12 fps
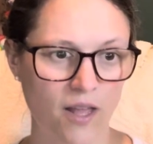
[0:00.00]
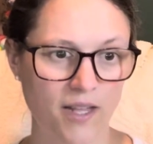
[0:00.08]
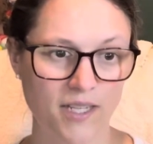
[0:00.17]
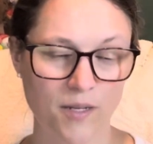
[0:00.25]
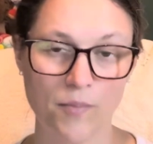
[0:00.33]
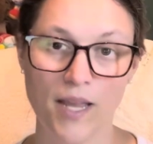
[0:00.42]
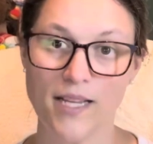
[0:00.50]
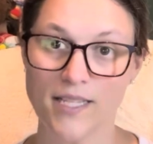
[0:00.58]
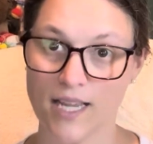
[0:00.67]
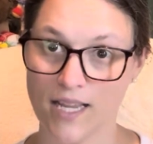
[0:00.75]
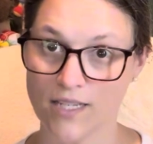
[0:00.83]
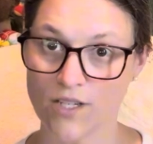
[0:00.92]
I did pay
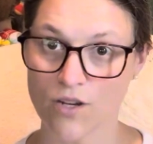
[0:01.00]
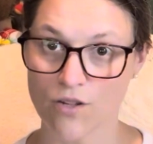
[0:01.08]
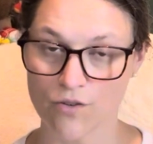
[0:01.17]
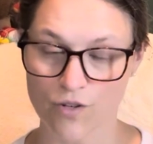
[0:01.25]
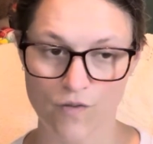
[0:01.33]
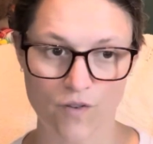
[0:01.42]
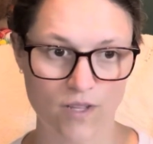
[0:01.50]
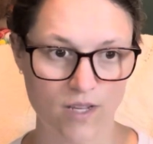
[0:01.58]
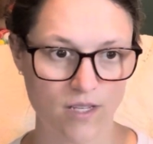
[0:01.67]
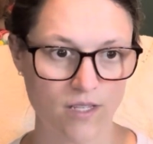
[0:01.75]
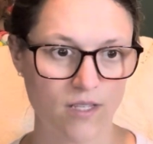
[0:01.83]
$10 for these